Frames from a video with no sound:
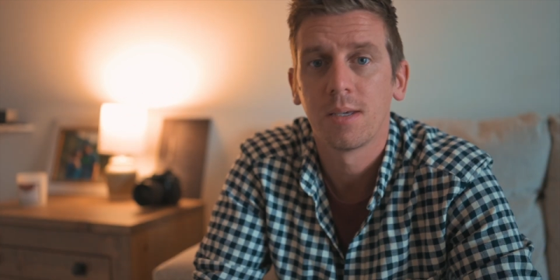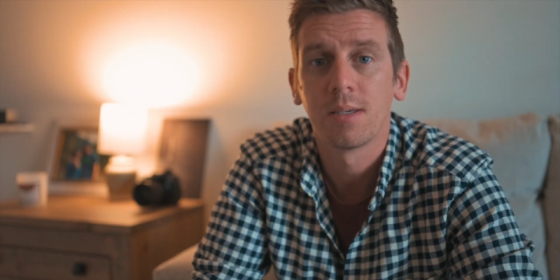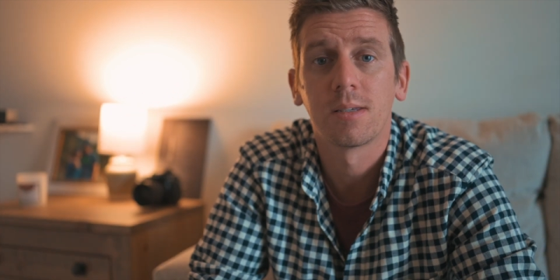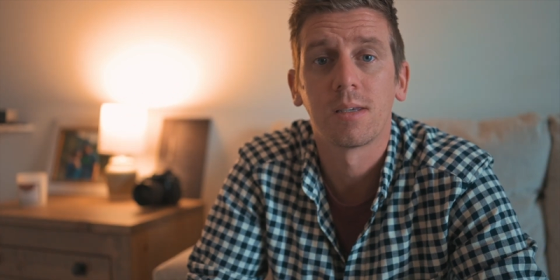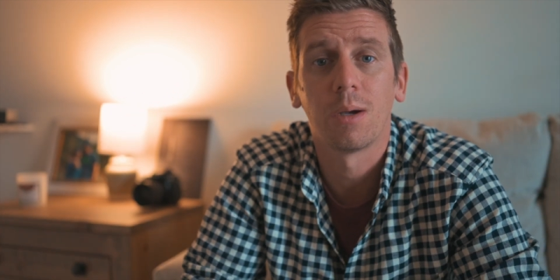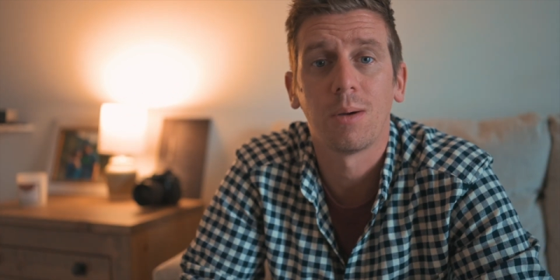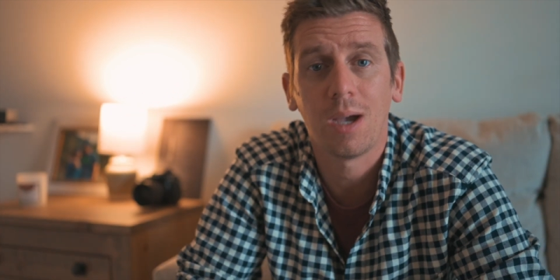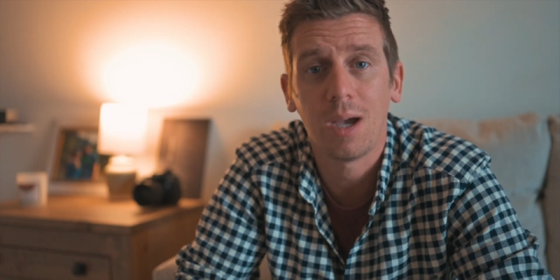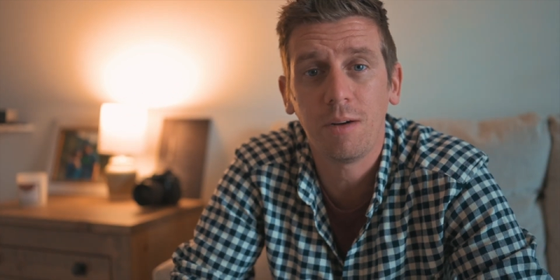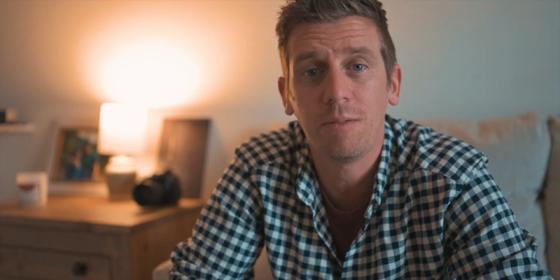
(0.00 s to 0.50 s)

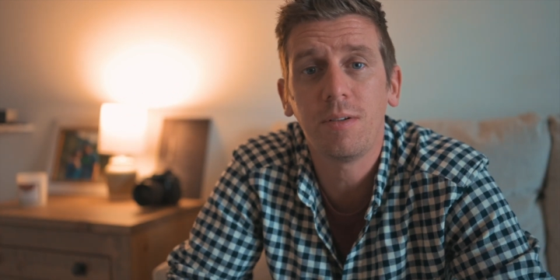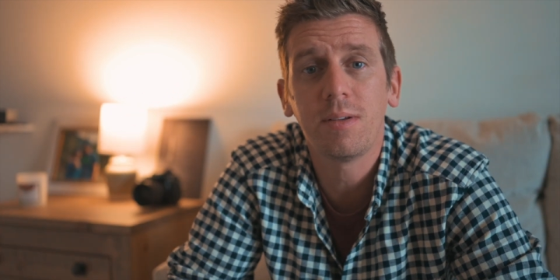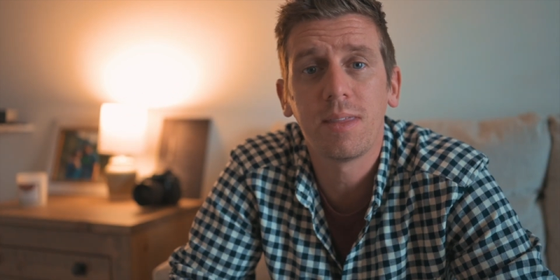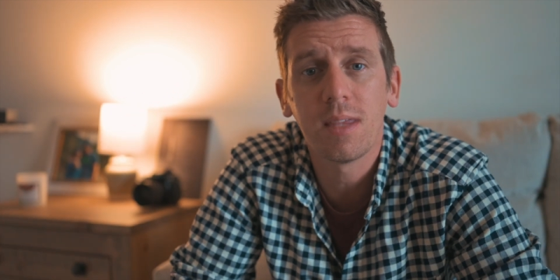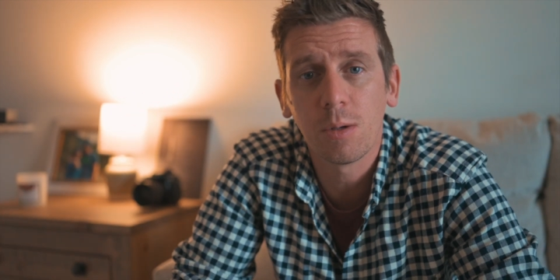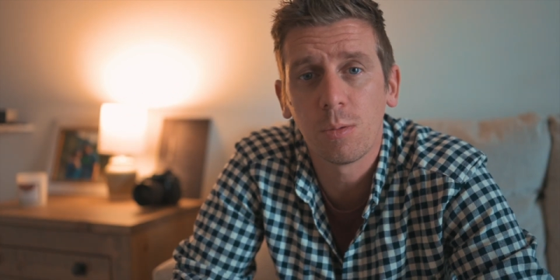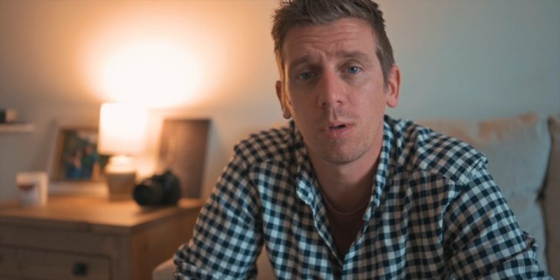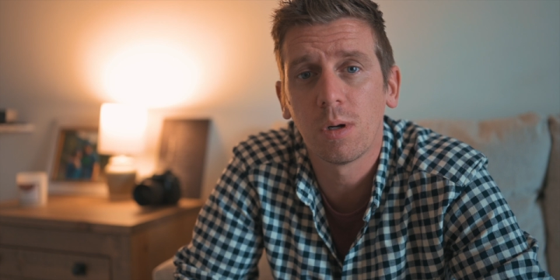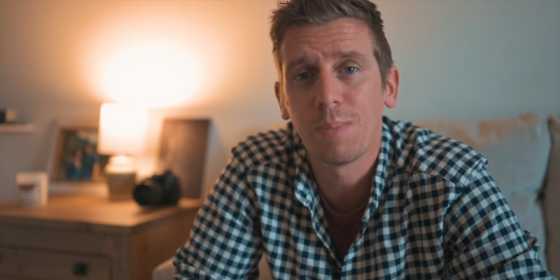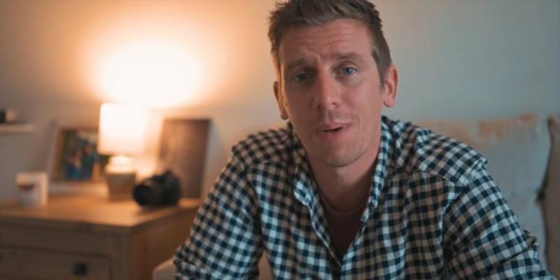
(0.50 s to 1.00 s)
So
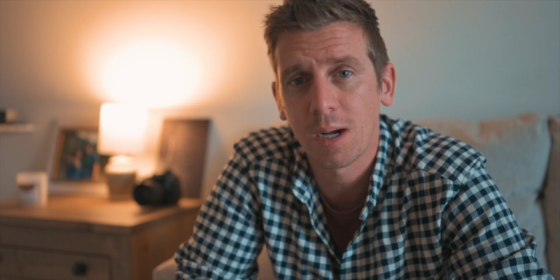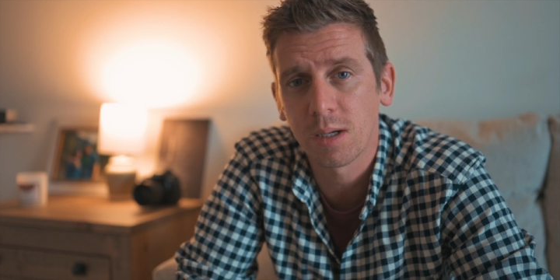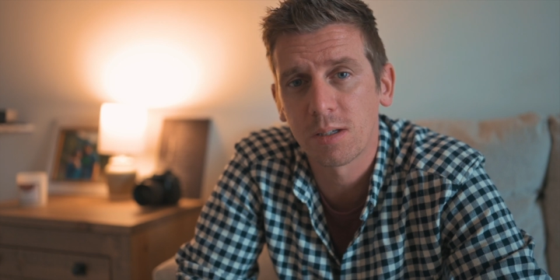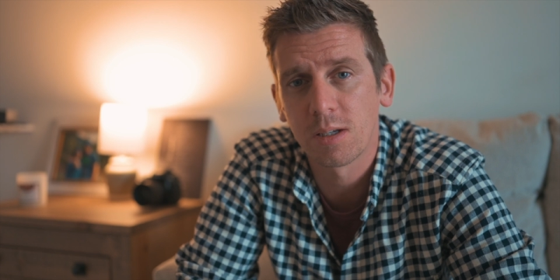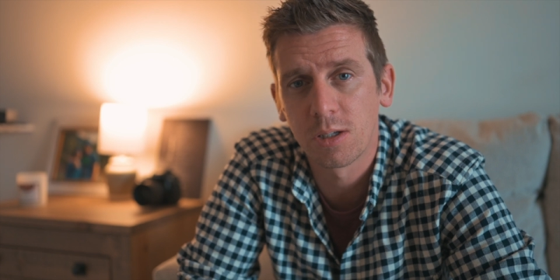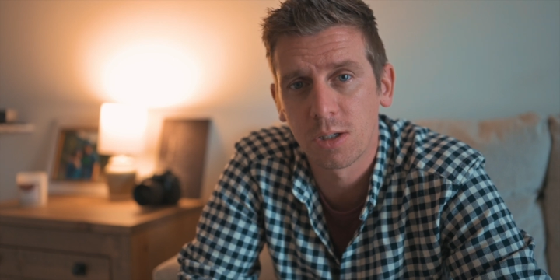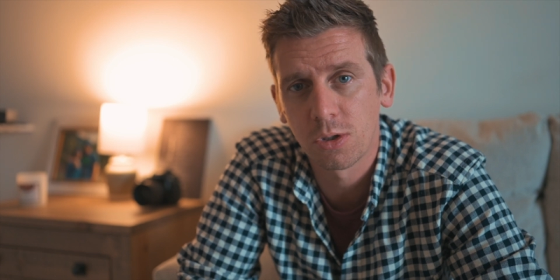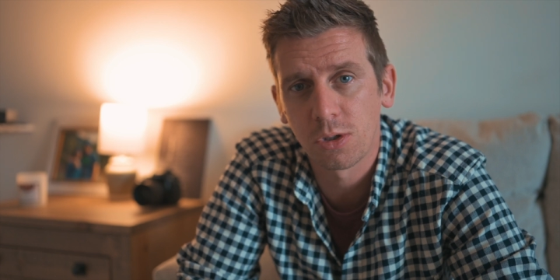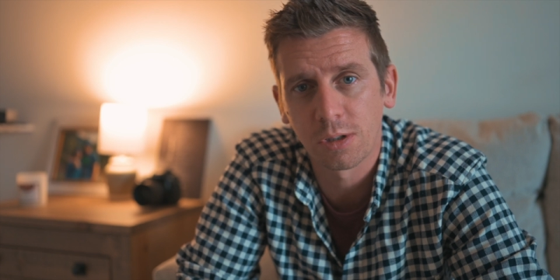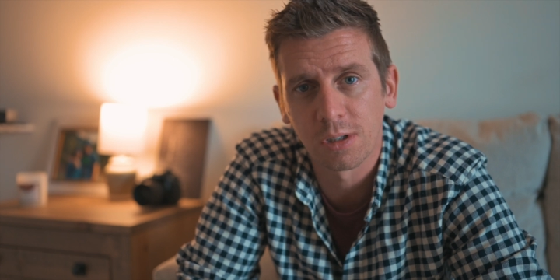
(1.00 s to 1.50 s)
everything we're about to
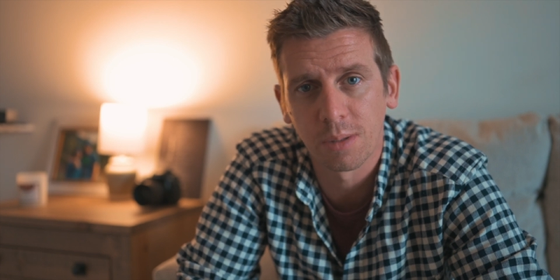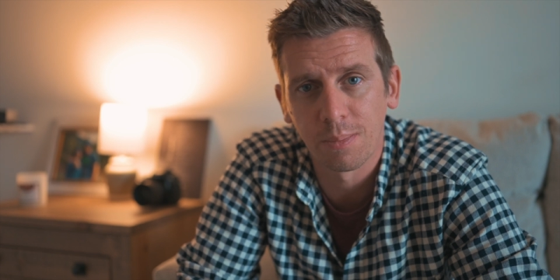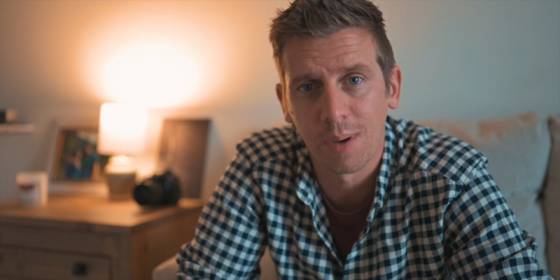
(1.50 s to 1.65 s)
talk